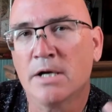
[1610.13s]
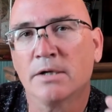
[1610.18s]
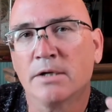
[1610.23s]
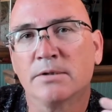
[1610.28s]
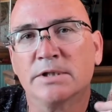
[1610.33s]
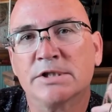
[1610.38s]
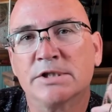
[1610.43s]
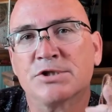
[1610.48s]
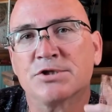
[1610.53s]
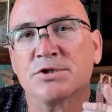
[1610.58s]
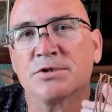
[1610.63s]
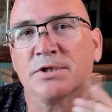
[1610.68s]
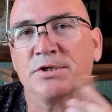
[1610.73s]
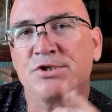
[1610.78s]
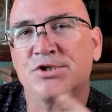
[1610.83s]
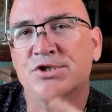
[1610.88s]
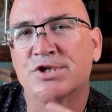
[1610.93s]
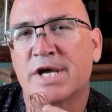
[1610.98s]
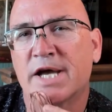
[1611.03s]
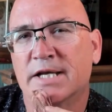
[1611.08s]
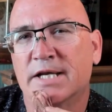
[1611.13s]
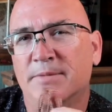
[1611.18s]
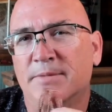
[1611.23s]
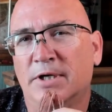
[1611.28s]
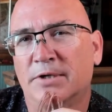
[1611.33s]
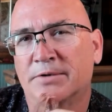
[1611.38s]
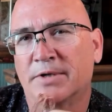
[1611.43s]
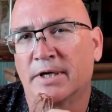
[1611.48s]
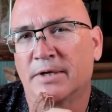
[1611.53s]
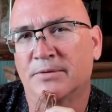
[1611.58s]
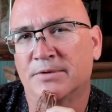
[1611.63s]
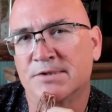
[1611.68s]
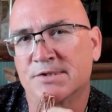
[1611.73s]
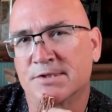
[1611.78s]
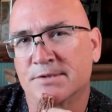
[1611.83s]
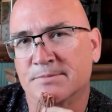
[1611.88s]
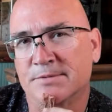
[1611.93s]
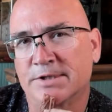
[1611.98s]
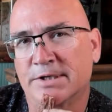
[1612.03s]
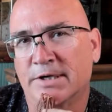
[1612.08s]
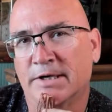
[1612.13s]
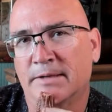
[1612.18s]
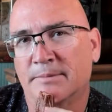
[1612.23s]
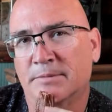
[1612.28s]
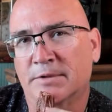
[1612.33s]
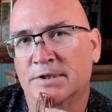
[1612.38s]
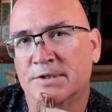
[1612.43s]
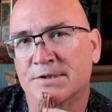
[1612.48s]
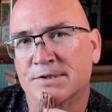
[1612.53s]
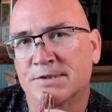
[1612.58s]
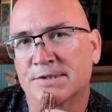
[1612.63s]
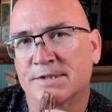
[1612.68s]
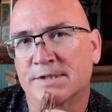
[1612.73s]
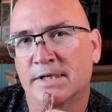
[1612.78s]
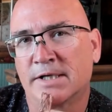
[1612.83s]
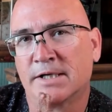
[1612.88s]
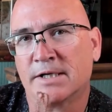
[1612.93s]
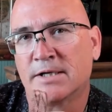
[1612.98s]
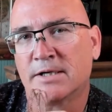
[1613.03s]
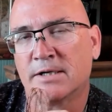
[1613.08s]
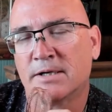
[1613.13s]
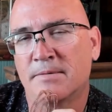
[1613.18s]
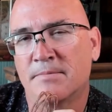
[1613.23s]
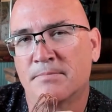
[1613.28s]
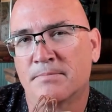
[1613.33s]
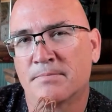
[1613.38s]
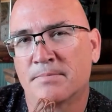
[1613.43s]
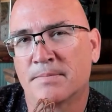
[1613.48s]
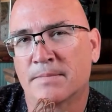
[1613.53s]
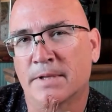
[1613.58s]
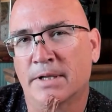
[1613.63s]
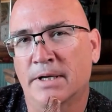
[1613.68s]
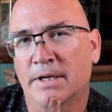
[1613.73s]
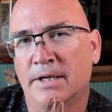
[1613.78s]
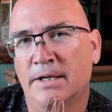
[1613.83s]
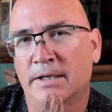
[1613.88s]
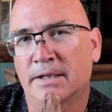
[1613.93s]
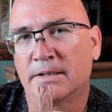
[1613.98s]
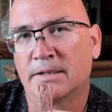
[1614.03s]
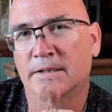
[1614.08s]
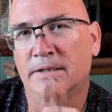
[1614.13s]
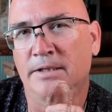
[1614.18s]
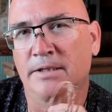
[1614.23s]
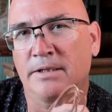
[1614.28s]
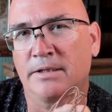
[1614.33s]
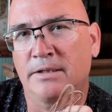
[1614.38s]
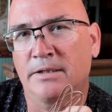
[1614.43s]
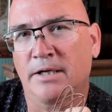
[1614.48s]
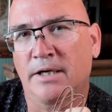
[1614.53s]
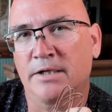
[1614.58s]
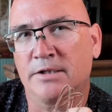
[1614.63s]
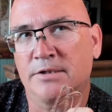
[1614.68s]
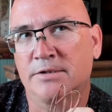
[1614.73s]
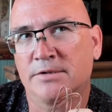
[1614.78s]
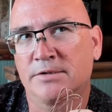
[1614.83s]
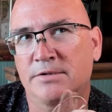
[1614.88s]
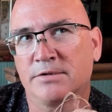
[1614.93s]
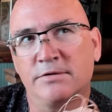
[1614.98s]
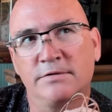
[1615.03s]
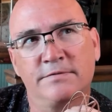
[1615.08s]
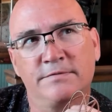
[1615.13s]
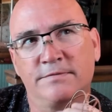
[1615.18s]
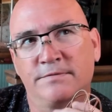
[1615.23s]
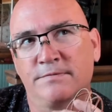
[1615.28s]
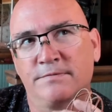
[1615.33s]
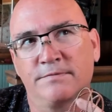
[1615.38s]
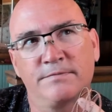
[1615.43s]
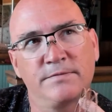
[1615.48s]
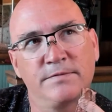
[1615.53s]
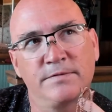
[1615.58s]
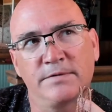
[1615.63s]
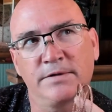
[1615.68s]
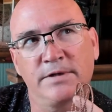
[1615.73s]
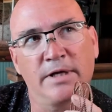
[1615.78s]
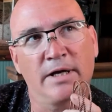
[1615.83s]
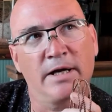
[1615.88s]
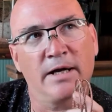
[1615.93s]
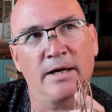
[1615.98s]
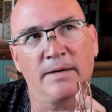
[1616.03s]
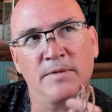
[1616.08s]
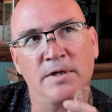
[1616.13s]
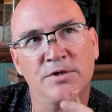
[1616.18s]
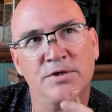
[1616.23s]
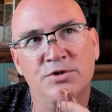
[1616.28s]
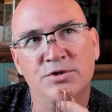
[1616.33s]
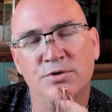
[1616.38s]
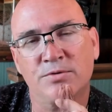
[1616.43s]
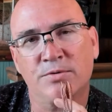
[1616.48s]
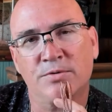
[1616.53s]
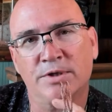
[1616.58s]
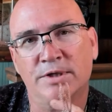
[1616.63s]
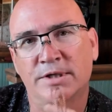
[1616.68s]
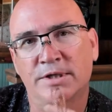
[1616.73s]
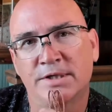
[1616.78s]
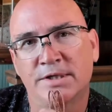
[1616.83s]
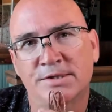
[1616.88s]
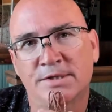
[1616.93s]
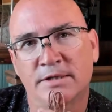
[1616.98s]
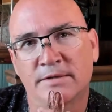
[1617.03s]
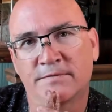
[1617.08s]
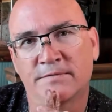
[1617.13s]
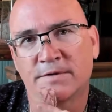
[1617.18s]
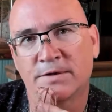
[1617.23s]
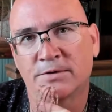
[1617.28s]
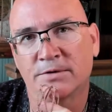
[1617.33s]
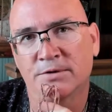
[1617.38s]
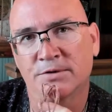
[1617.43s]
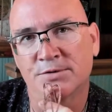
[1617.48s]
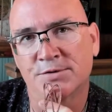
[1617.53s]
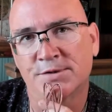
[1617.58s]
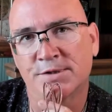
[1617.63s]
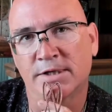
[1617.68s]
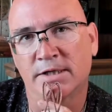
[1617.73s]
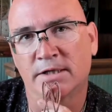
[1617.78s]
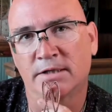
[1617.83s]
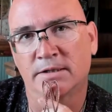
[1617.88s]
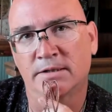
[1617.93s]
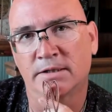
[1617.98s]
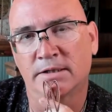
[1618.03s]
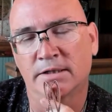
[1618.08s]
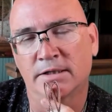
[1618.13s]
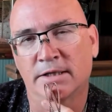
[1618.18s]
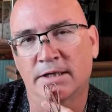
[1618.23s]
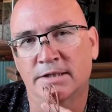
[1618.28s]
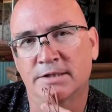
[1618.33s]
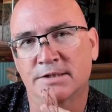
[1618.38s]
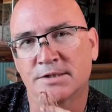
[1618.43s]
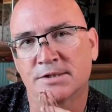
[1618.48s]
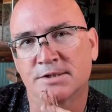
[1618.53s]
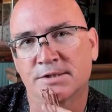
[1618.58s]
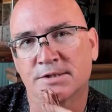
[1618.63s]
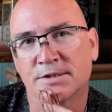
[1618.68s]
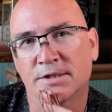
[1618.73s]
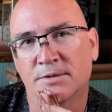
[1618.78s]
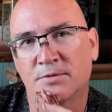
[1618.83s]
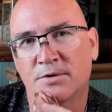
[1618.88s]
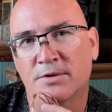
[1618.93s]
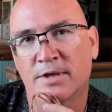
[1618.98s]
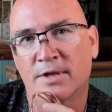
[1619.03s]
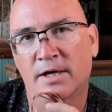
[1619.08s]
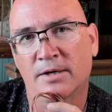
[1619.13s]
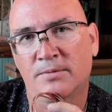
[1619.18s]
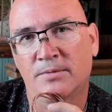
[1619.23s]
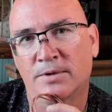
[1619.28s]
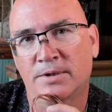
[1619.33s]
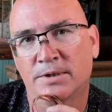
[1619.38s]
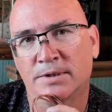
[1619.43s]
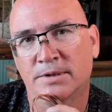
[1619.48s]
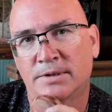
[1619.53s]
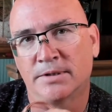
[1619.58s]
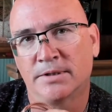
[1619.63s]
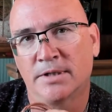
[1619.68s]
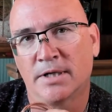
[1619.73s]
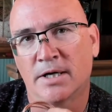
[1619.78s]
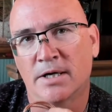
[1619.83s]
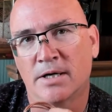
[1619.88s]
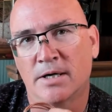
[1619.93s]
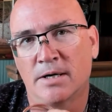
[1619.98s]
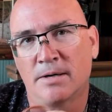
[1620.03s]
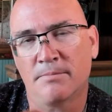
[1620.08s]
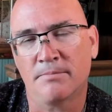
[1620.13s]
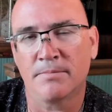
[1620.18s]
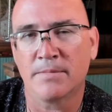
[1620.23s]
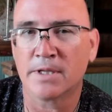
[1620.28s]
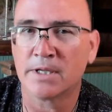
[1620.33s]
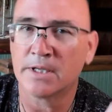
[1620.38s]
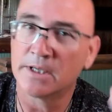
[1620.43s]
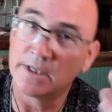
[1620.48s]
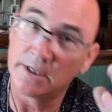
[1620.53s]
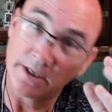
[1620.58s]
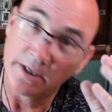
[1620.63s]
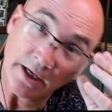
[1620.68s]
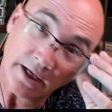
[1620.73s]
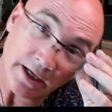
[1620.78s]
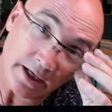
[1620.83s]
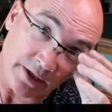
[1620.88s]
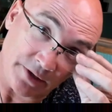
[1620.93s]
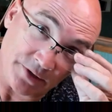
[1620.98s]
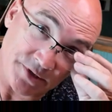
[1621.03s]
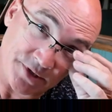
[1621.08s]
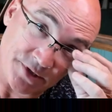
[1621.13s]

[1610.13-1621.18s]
let's let's chat about that one sometime because um, I there I do yeah I'm not sure what it is that I'm feeling or seeing and I'd like to sit with that one. Um, and